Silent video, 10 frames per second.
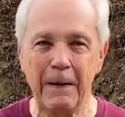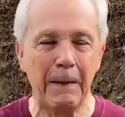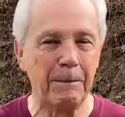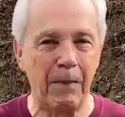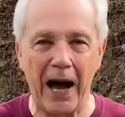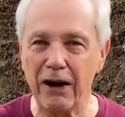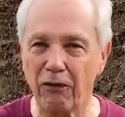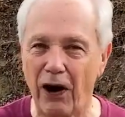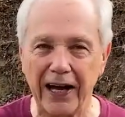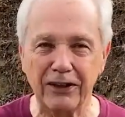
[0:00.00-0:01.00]
my
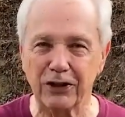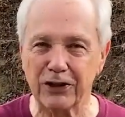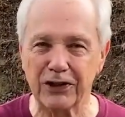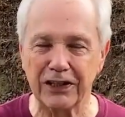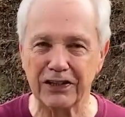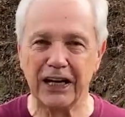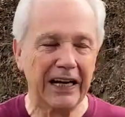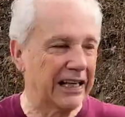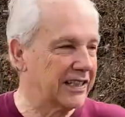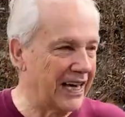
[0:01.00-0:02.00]
righteousness
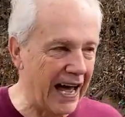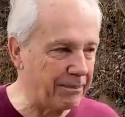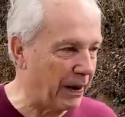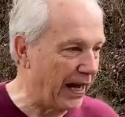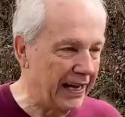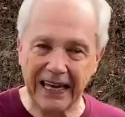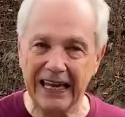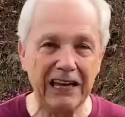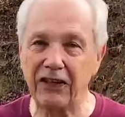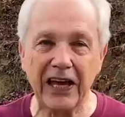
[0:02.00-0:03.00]
is not by
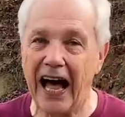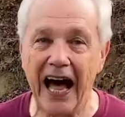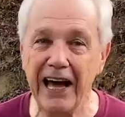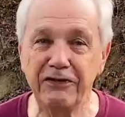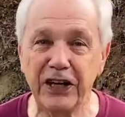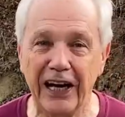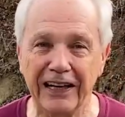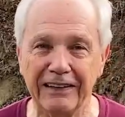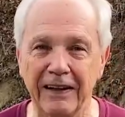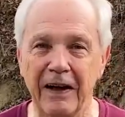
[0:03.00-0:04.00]
anything I've done,